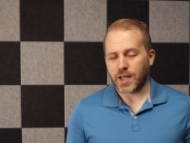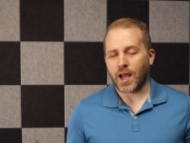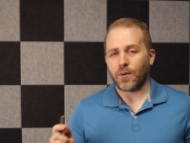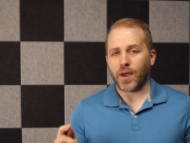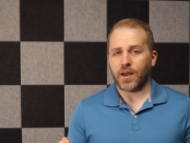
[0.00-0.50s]

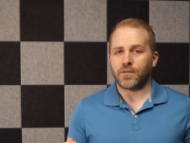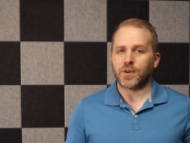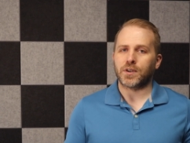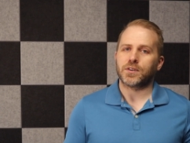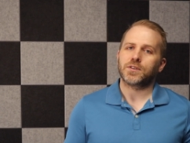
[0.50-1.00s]

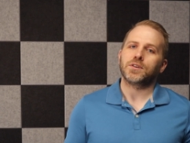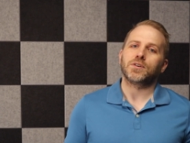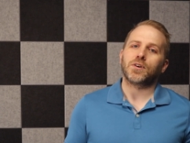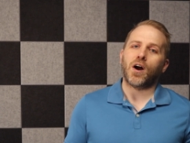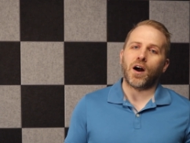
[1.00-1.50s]
However,
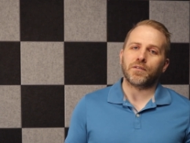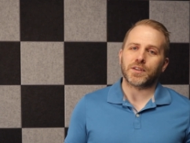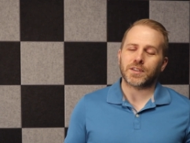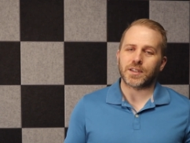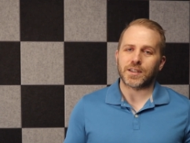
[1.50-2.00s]

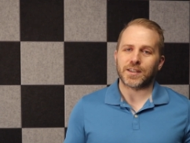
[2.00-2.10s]
it's